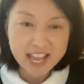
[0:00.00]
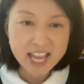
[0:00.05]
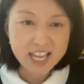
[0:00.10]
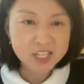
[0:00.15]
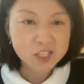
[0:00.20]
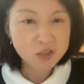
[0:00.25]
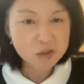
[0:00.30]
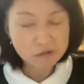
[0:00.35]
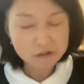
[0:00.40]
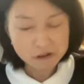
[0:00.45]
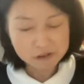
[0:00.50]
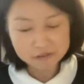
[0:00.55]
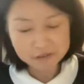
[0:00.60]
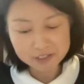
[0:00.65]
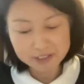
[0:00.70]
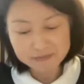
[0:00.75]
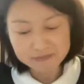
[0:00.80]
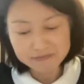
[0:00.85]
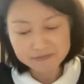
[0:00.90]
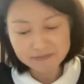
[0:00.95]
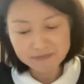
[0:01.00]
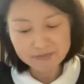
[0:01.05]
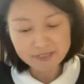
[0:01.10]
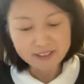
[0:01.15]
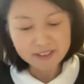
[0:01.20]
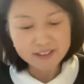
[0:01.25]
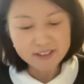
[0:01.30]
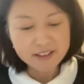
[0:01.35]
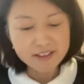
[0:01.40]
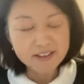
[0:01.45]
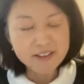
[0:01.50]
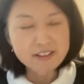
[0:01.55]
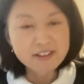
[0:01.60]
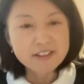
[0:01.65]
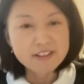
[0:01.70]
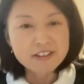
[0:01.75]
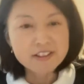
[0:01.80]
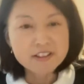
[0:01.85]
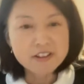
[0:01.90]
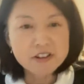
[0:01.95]
End quote.
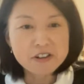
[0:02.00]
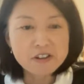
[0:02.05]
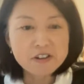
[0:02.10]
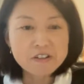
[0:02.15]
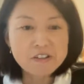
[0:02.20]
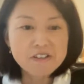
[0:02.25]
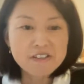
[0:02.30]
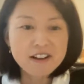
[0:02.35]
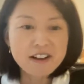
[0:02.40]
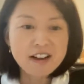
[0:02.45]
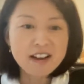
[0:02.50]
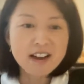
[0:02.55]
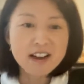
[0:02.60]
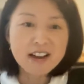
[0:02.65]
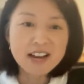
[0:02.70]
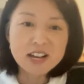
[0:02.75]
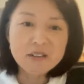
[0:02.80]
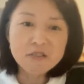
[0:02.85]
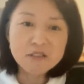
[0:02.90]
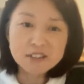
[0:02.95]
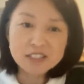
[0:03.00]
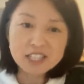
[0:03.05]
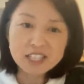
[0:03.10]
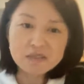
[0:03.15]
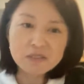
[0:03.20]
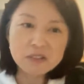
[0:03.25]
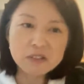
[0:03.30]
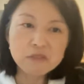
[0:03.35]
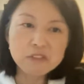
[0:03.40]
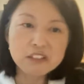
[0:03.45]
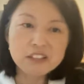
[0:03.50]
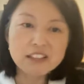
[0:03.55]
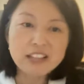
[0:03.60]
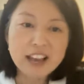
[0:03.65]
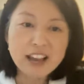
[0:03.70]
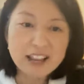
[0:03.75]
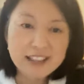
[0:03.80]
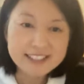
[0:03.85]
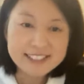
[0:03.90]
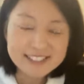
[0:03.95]
So I will leave you with
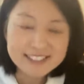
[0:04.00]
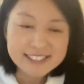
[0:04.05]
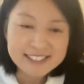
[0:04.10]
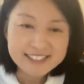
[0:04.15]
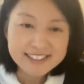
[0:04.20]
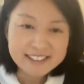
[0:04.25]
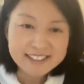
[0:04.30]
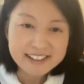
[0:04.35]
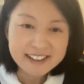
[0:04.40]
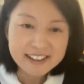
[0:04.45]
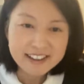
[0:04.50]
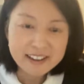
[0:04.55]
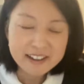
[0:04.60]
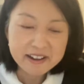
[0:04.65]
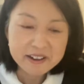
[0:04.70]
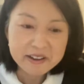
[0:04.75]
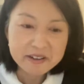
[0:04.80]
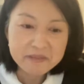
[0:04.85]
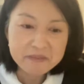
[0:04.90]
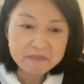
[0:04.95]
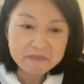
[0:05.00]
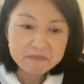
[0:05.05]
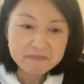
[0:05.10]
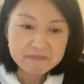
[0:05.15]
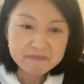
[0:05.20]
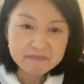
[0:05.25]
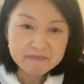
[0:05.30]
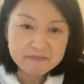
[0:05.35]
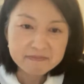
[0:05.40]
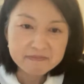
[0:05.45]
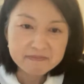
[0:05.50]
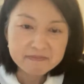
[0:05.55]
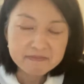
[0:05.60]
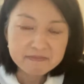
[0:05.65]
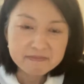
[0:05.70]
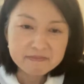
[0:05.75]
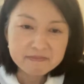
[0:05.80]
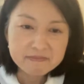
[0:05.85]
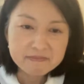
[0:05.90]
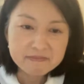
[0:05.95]
that. Um,
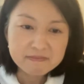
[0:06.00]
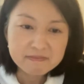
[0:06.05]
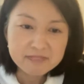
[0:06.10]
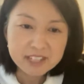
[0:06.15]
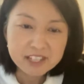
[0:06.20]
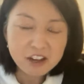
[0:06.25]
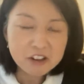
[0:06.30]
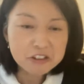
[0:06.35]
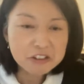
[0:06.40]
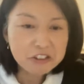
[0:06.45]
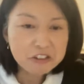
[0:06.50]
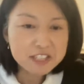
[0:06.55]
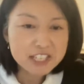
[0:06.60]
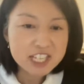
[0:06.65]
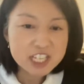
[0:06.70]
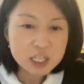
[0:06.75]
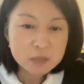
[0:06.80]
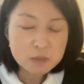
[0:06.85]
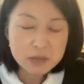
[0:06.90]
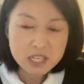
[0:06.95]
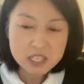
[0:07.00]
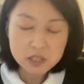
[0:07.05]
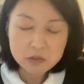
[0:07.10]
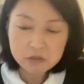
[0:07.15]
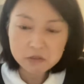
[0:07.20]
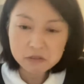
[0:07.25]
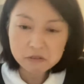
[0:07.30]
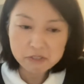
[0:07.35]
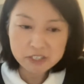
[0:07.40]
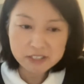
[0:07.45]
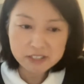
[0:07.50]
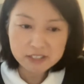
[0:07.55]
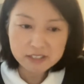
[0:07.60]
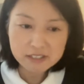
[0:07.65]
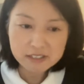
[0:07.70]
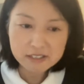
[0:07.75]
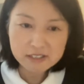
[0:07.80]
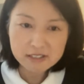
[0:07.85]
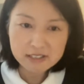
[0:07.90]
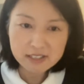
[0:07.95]
although these pieces were
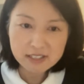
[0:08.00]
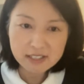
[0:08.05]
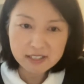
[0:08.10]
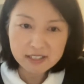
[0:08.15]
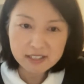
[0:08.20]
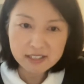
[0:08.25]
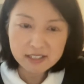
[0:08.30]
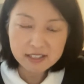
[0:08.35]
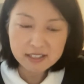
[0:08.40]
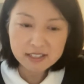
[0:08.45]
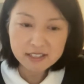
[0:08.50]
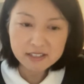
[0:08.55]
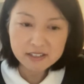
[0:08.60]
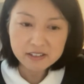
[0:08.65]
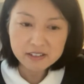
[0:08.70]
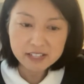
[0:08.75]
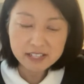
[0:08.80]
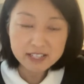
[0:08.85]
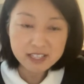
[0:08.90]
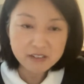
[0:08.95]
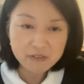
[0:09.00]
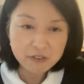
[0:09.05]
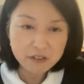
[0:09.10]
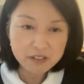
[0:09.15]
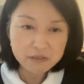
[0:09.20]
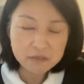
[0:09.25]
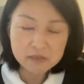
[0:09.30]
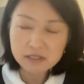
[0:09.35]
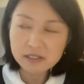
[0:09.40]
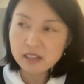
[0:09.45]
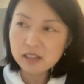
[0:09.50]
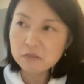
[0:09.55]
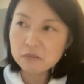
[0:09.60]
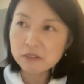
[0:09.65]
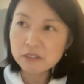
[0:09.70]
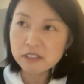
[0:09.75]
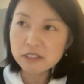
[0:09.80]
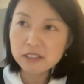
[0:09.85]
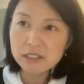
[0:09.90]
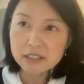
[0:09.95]
written, you know, except for the
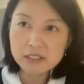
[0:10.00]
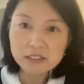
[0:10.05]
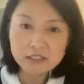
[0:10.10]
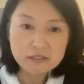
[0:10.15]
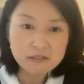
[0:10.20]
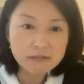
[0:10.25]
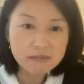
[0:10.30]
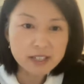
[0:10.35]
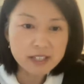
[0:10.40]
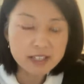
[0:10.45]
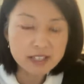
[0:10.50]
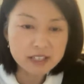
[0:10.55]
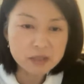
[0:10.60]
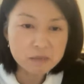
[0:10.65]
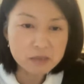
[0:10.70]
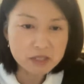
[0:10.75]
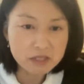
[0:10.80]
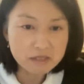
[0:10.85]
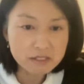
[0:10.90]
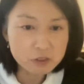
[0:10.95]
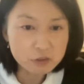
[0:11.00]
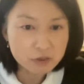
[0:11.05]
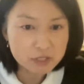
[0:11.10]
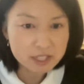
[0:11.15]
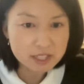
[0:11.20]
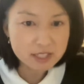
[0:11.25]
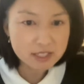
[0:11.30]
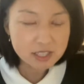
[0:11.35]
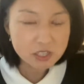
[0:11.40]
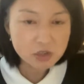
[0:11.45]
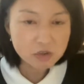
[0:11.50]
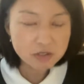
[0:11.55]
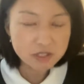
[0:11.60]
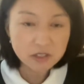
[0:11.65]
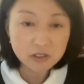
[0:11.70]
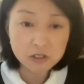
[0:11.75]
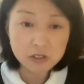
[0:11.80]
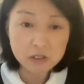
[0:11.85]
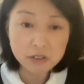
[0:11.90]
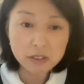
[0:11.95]
Montgomery, you know, in the middle of the 20th century
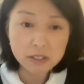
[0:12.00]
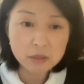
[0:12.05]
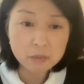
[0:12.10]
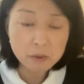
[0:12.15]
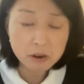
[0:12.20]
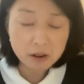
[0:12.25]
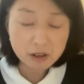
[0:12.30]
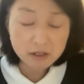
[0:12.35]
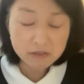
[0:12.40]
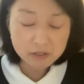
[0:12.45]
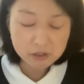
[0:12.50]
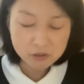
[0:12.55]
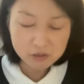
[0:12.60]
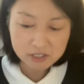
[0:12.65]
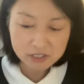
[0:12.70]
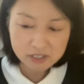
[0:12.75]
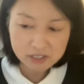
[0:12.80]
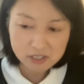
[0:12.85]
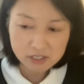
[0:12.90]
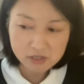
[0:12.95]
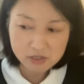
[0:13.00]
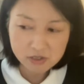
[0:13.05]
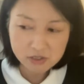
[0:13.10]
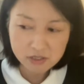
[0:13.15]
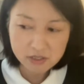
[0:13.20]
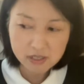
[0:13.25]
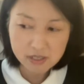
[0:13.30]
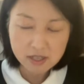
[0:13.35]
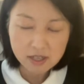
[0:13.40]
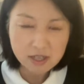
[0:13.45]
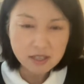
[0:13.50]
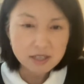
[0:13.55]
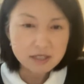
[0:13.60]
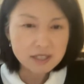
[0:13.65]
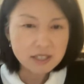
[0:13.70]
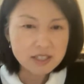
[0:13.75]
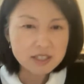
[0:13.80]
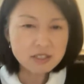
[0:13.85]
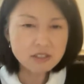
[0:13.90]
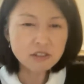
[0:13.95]
or earlier part of the 20th century,
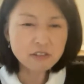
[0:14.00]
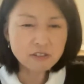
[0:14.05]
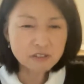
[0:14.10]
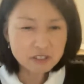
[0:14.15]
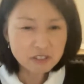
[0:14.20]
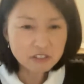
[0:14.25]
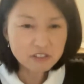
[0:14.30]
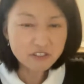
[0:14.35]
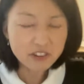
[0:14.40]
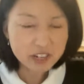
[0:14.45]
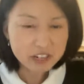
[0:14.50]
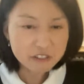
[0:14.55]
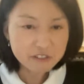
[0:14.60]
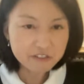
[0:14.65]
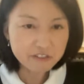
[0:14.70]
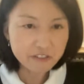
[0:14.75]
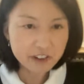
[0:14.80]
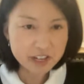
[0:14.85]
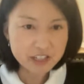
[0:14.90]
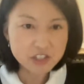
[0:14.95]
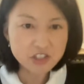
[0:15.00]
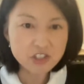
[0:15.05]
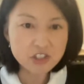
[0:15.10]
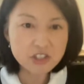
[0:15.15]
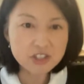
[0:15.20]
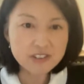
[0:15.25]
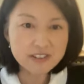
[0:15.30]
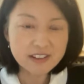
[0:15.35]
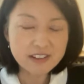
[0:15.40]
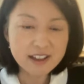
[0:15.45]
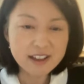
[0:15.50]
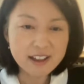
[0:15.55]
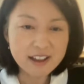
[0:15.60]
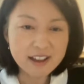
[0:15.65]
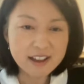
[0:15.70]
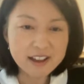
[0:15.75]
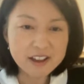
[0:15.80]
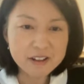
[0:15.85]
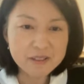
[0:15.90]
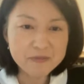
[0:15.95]
they still feel very fresh
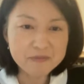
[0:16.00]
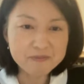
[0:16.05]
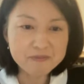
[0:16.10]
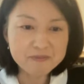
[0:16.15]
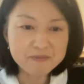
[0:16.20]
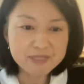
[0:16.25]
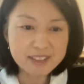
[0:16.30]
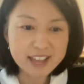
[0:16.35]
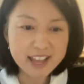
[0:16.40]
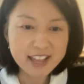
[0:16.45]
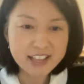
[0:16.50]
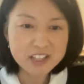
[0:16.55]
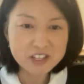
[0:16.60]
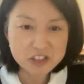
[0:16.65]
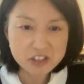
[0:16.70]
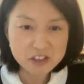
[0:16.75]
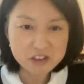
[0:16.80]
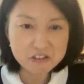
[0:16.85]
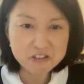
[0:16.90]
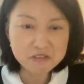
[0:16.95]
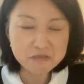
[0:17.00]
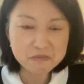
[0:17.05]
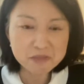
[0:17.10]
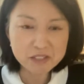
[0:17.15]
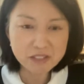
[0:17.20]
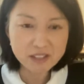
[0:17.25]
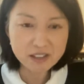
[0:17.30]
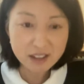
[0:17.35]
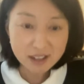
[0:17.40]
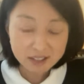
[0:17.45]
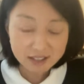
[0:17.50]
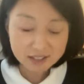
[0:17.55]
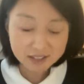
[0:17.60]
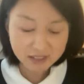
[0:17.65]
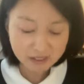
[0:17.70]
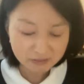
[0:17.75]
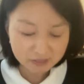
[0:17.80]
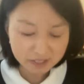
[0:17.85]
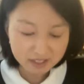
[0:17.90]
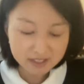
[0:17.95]
um, and new because
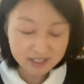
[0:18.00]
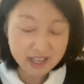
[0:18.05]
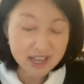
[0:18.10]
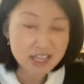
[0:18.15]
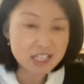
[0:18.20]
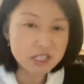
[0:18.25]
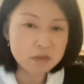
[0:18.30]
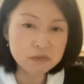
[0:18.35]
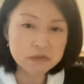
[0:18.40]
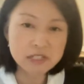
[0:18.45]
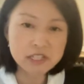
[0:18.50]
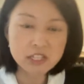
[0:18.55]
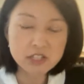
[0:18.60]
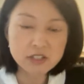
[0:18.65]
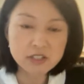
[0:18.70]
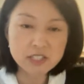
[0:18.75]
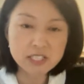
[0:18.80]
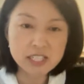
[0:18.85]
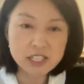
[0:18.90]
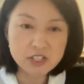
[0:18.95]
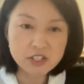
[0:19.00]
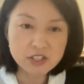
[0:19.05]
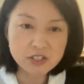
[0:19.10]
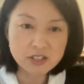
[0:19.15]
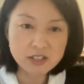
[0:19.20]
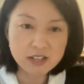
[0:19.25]
of this aspirational nature.